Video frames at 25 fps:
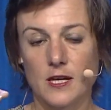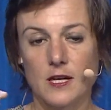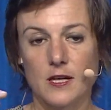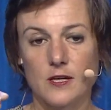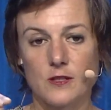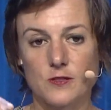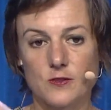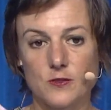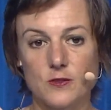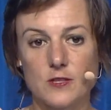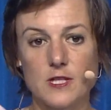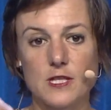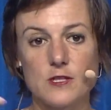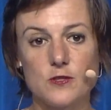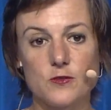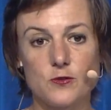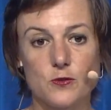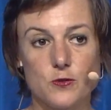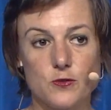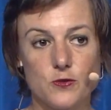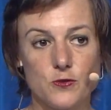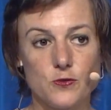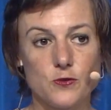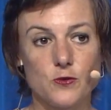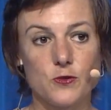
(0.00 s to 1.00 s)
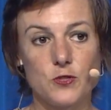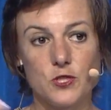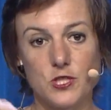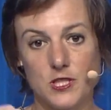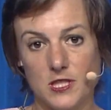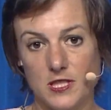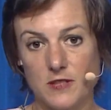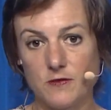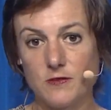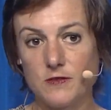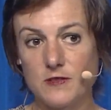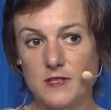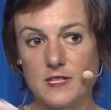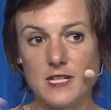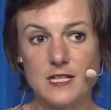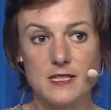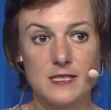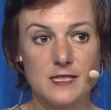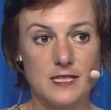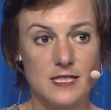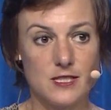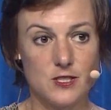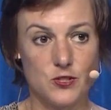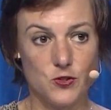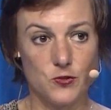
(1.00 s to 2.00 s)
So that's also a shift that
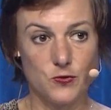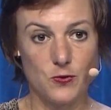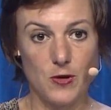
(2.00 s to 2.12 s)
needs to